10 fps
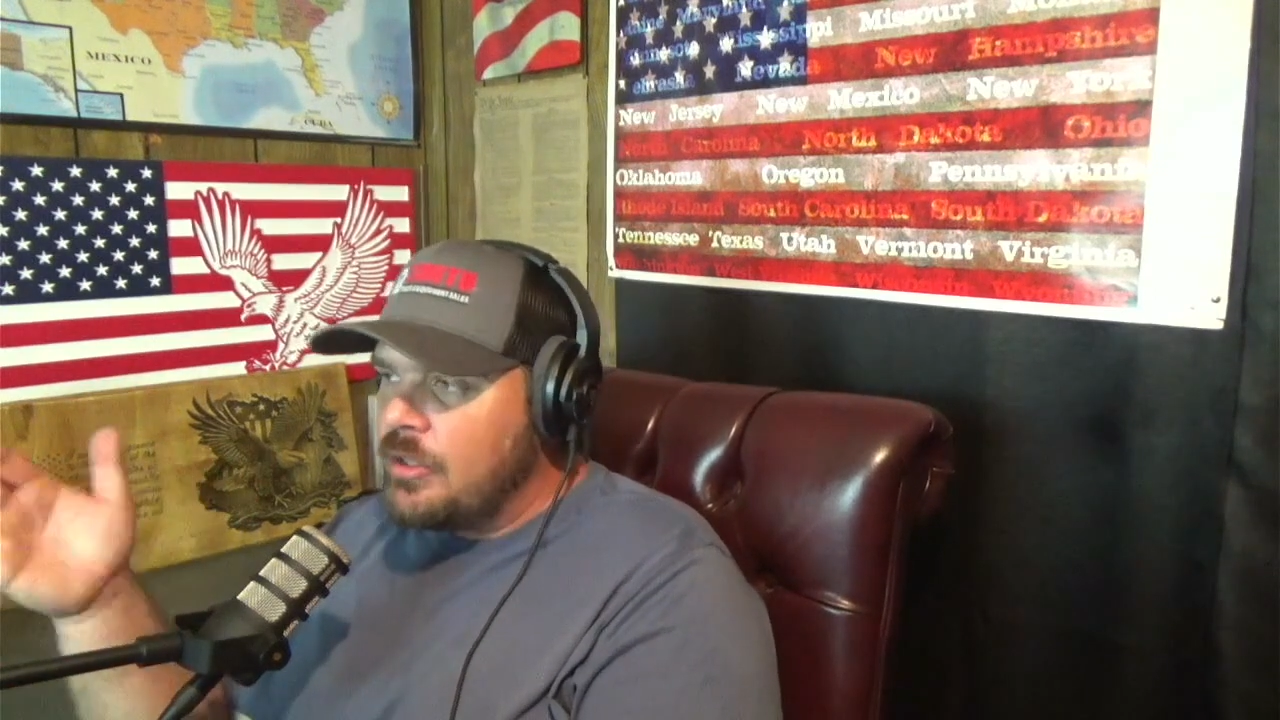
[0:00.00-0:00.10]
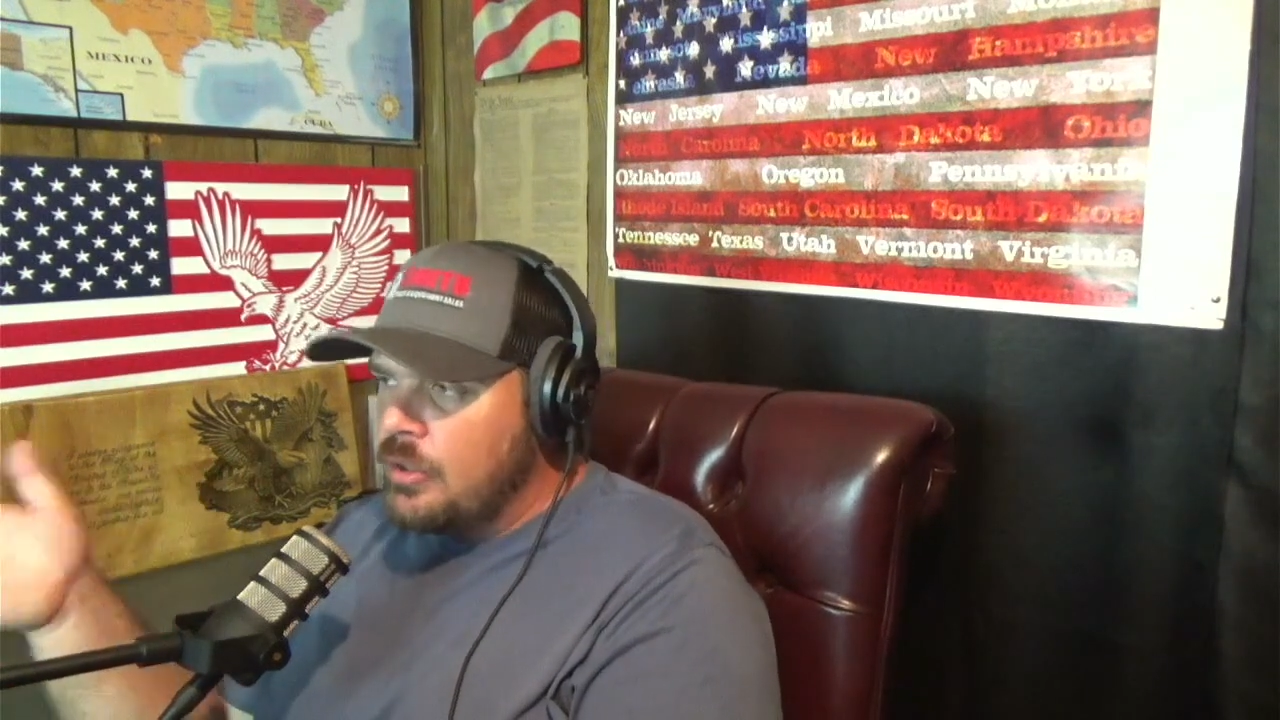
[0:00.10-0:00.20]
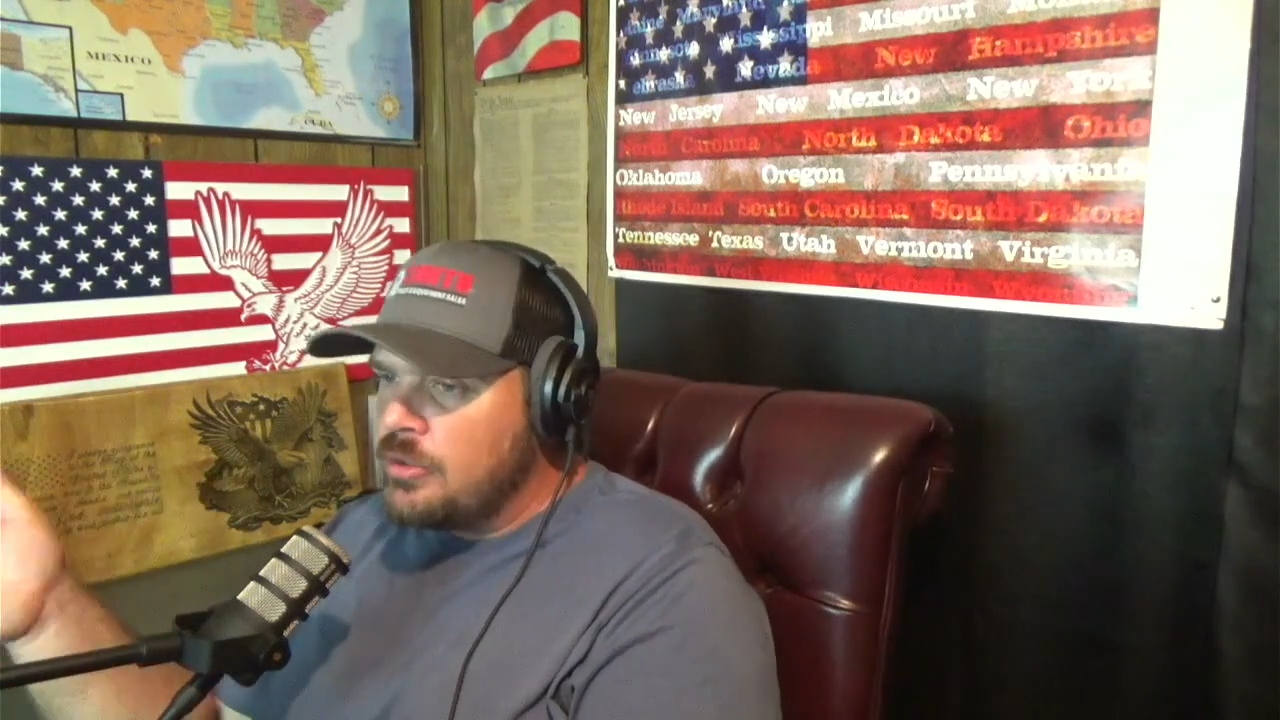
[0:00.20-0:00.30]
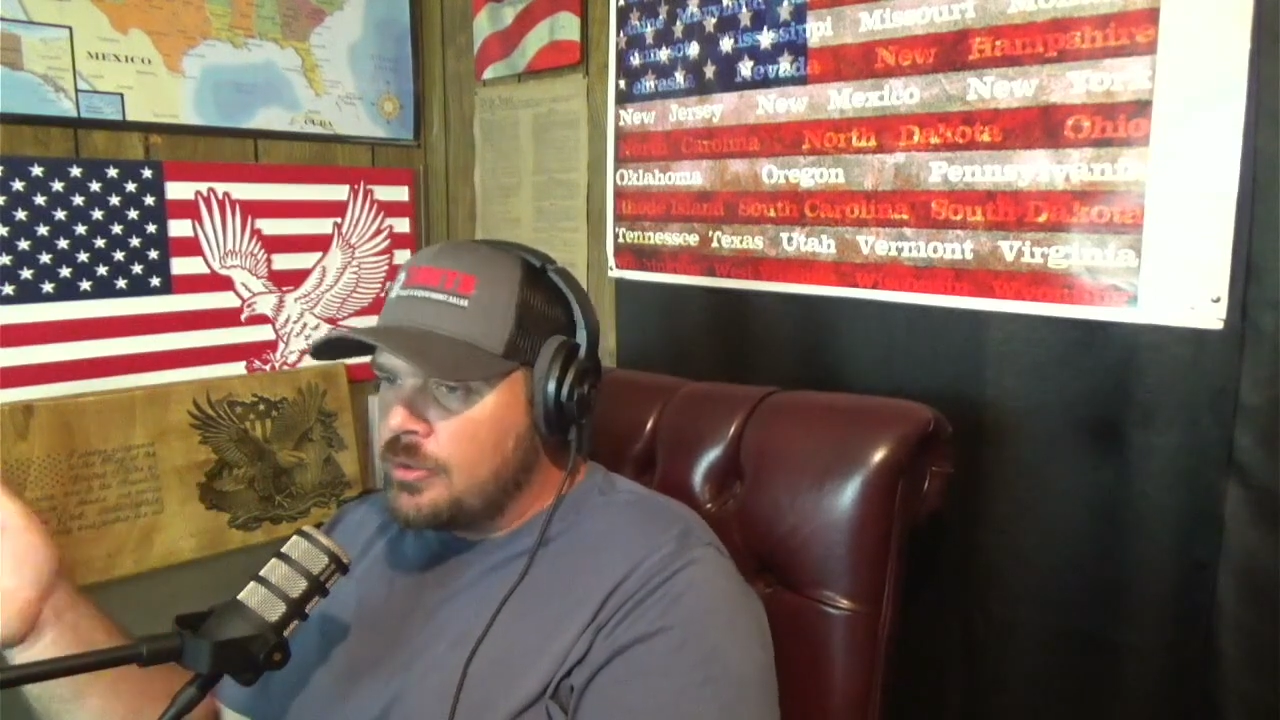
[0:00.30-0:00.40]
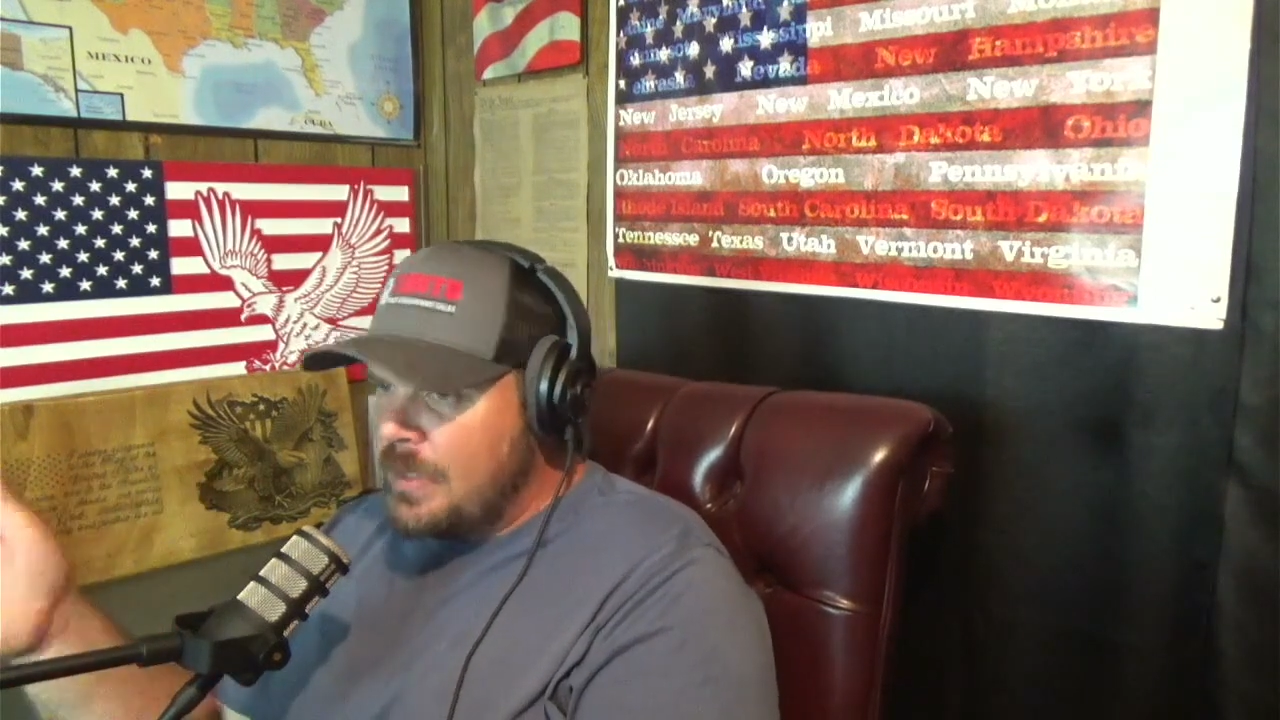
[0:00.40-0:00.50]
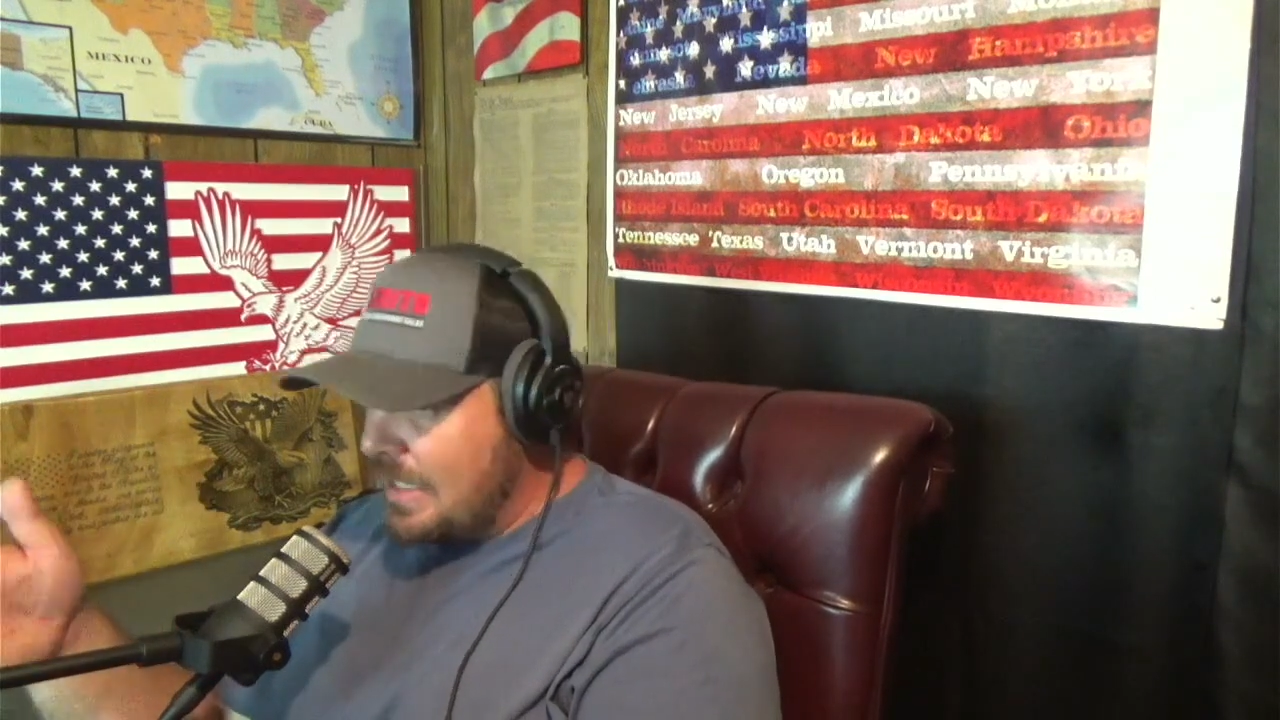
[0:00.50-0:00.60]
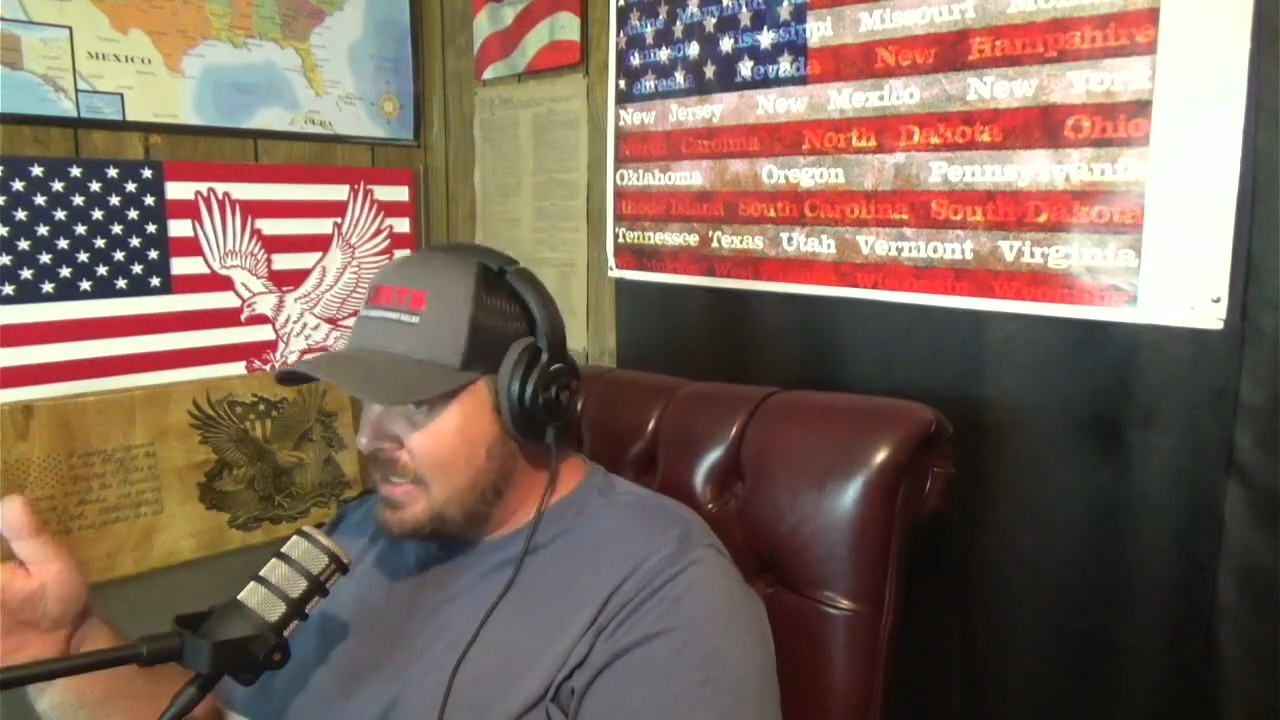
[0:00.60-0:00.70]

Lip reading: Newsom that